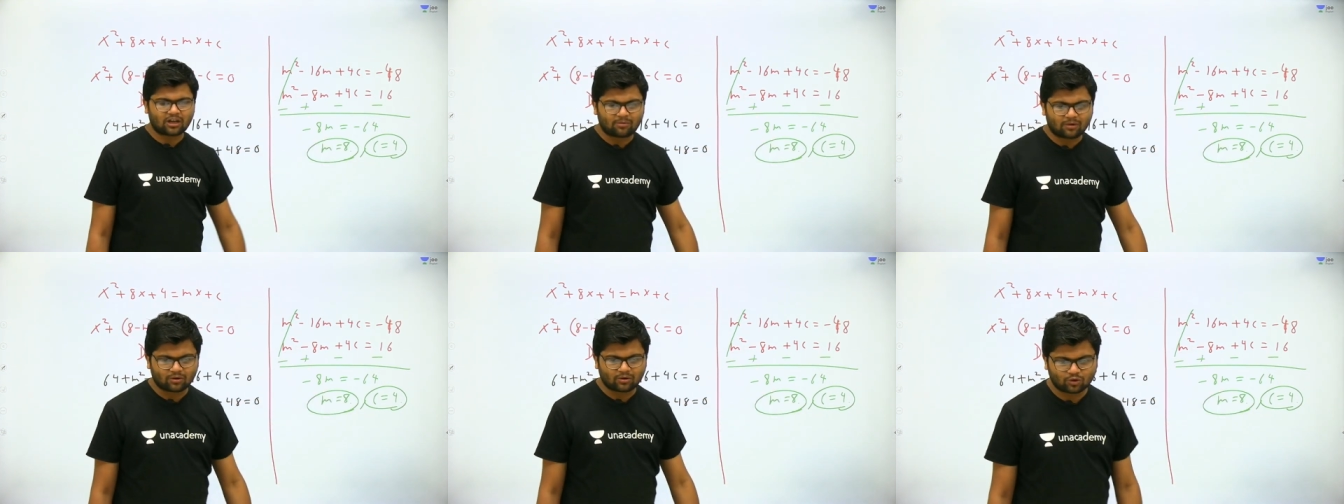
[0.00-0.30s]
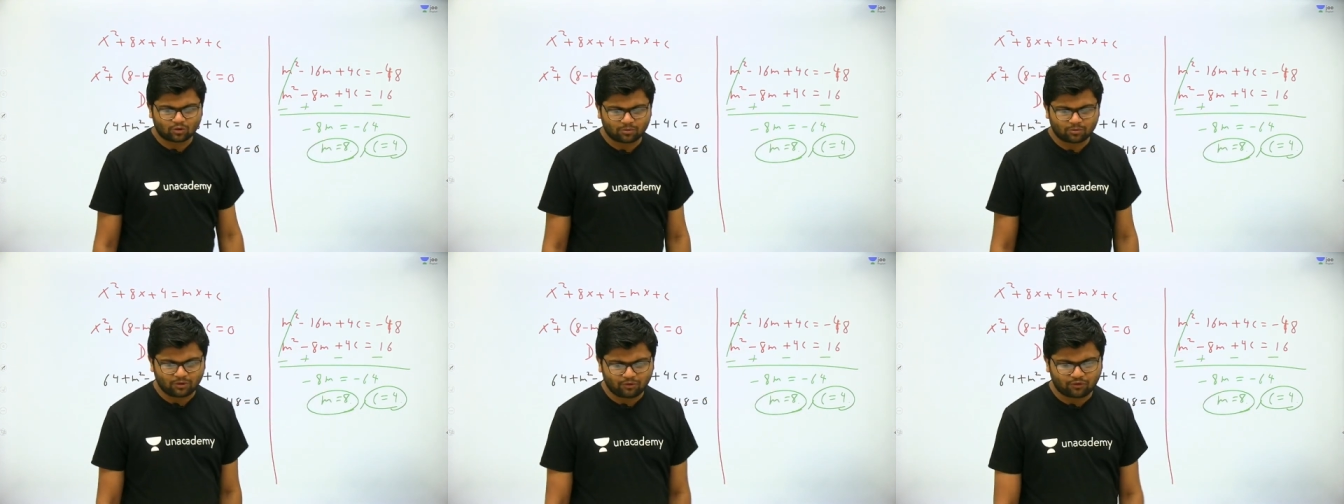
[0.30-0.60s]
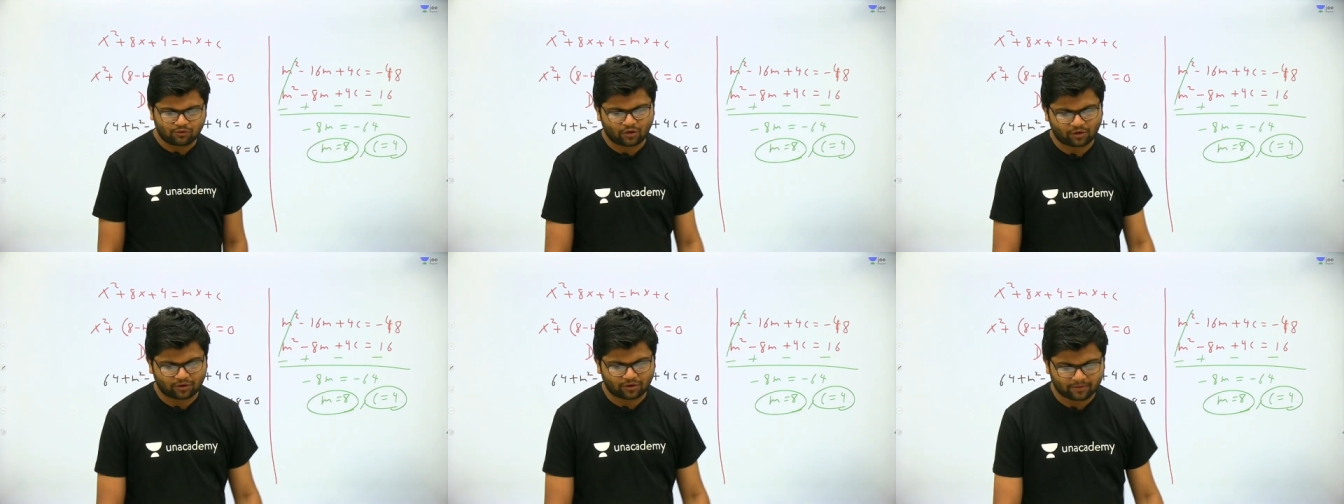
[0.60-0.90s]
come out to be
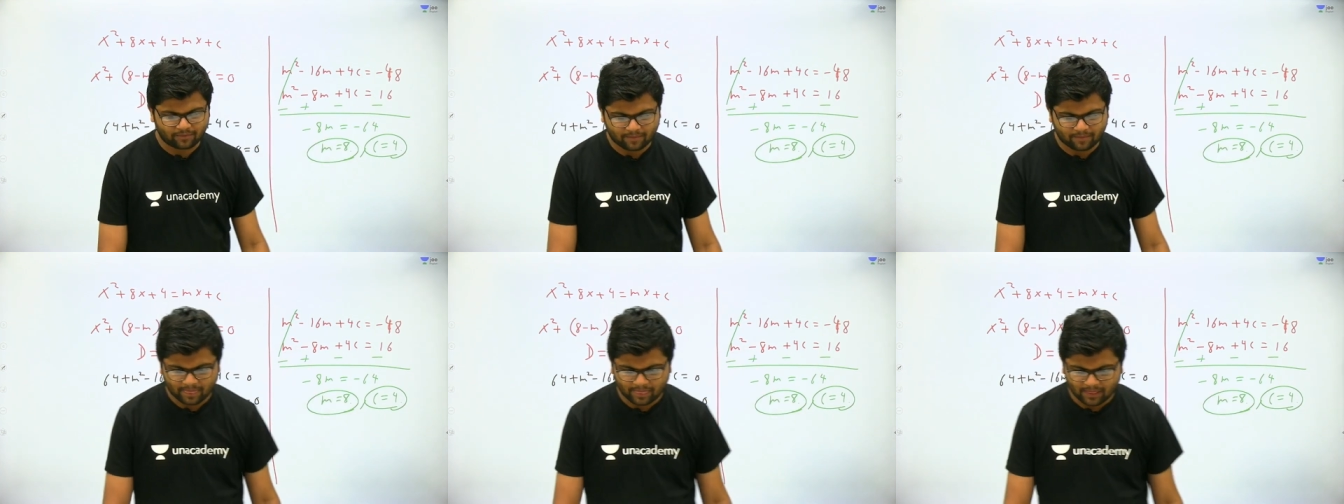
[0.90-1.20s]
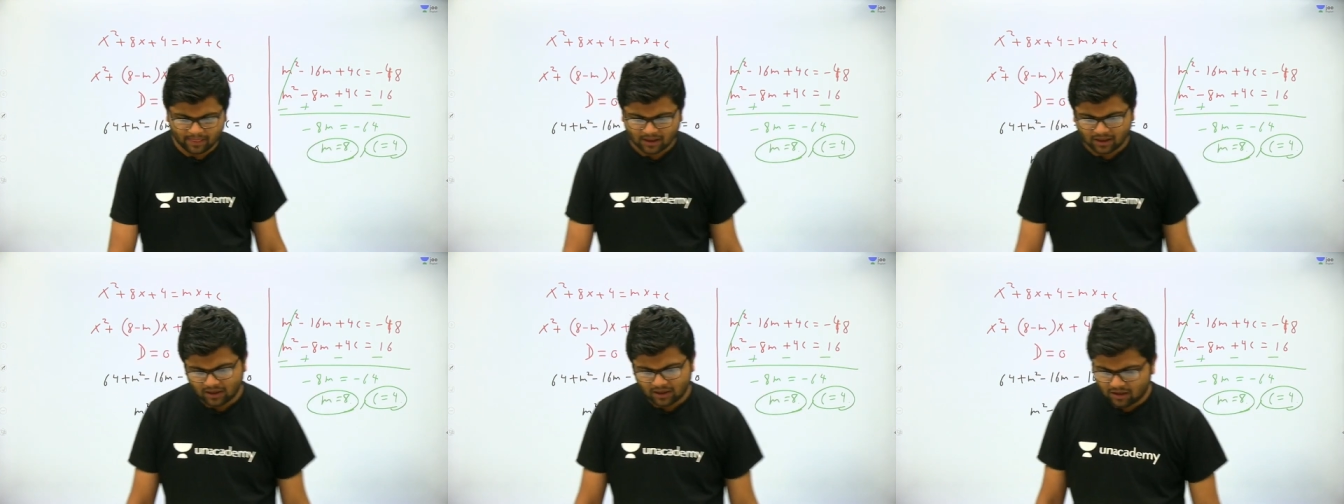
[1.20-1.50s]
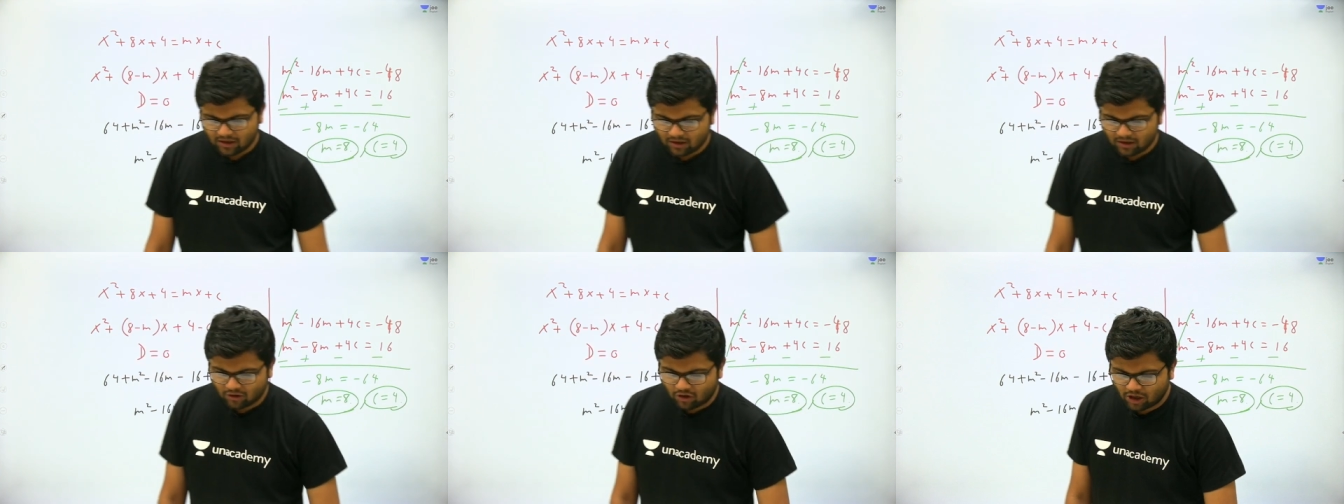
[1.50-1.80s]
four.
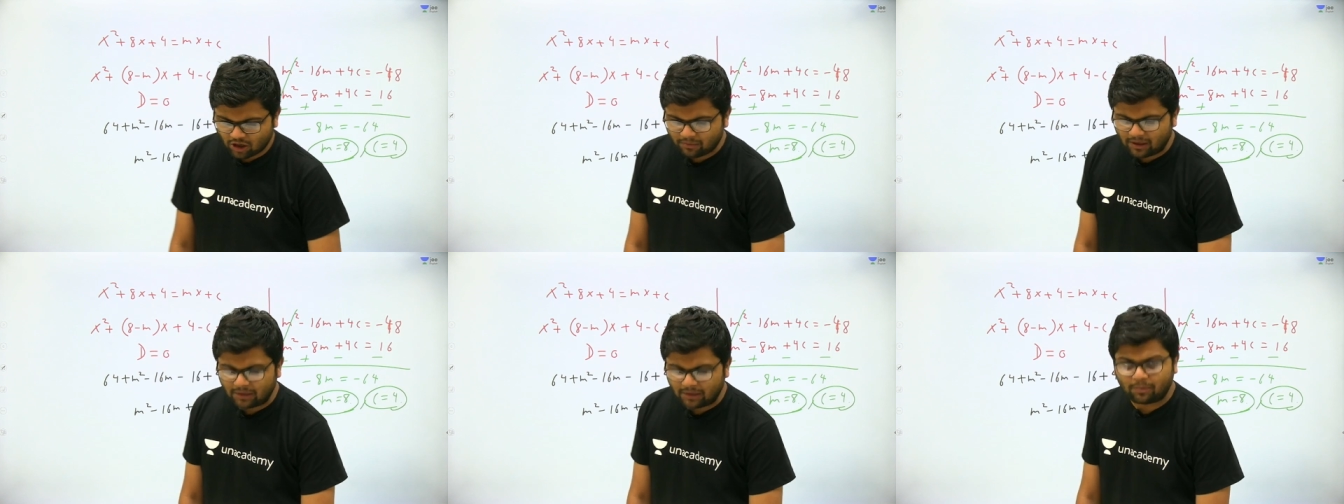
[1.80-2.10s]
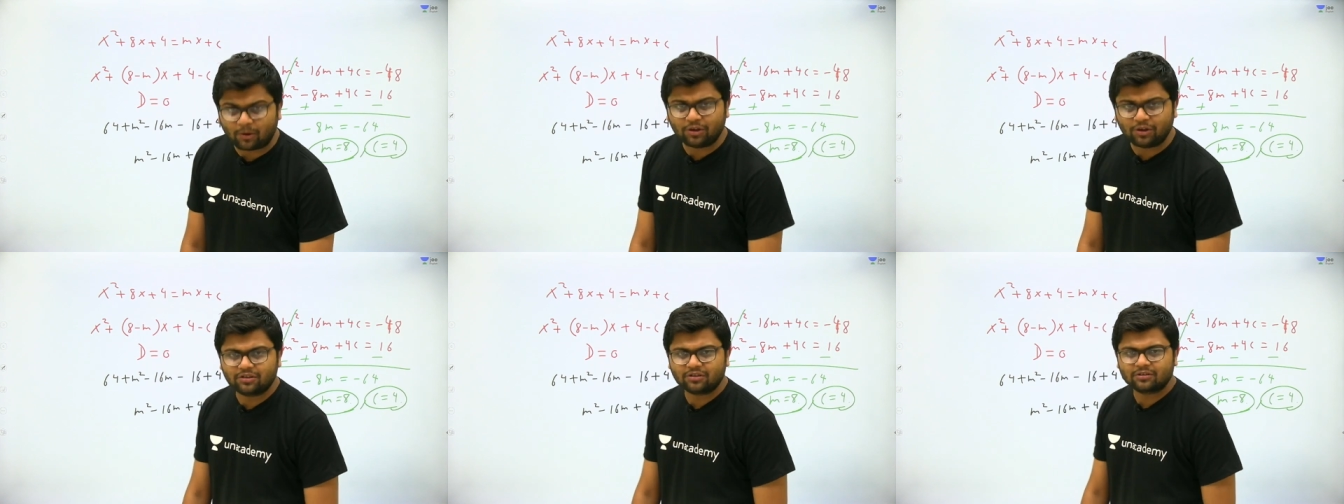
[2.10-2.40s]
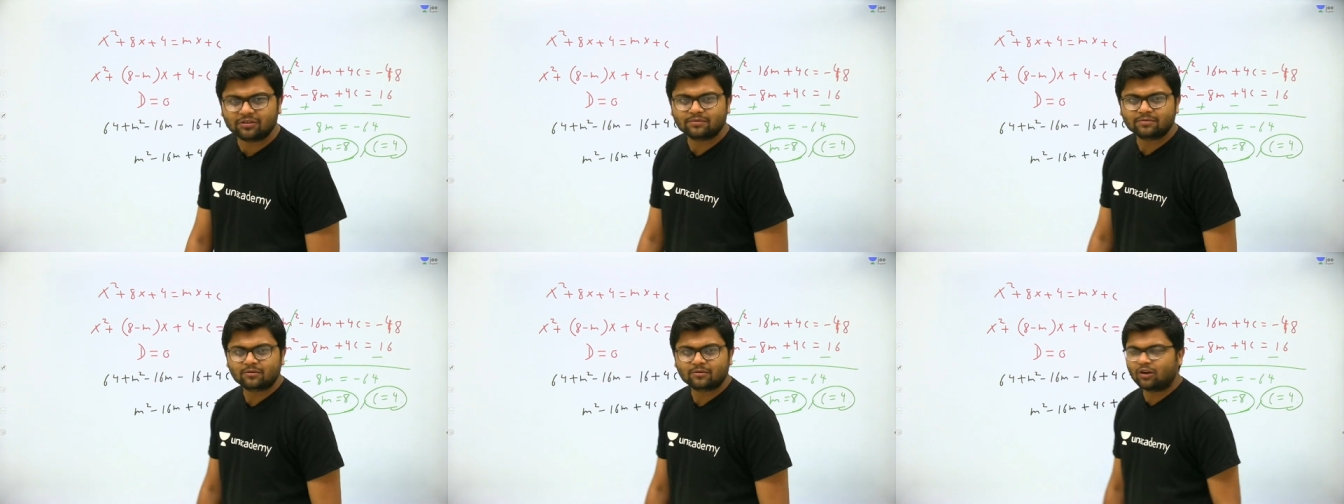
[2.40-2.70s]
Got my
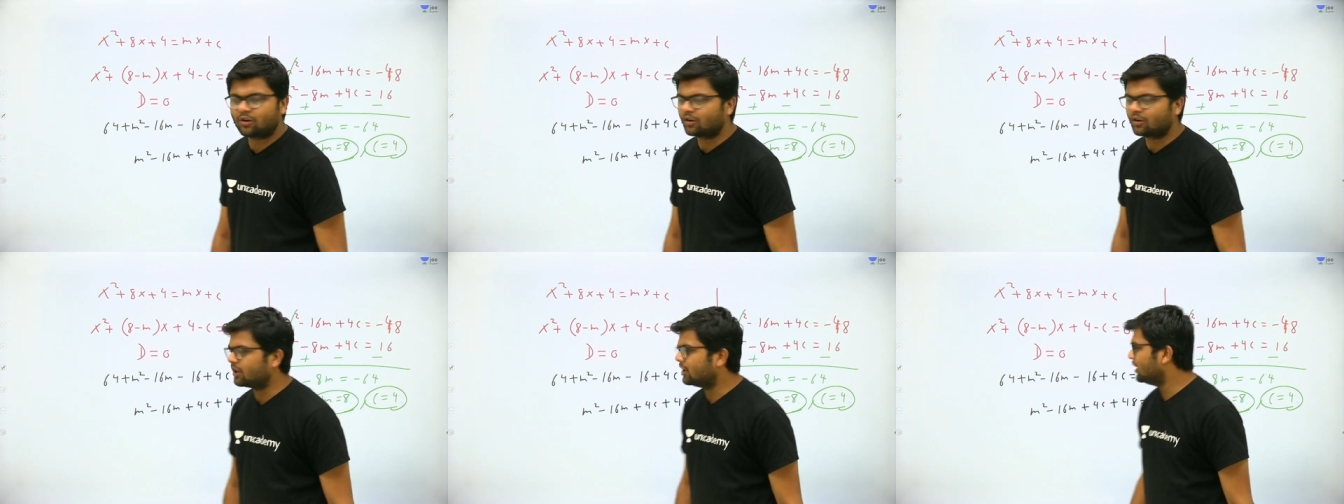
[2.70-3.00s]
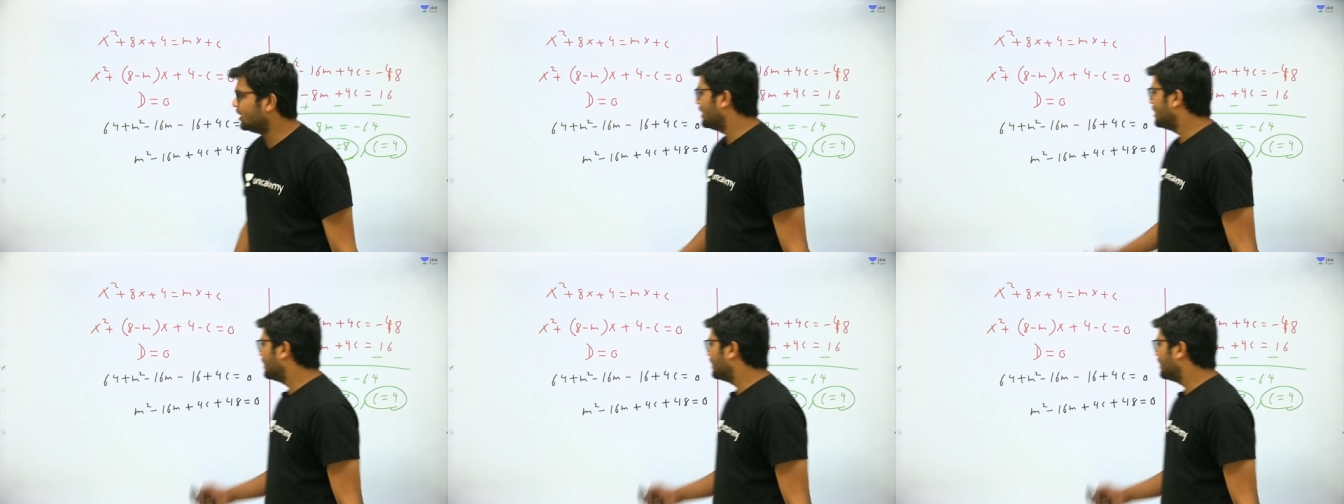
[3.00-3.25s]
point? Okay.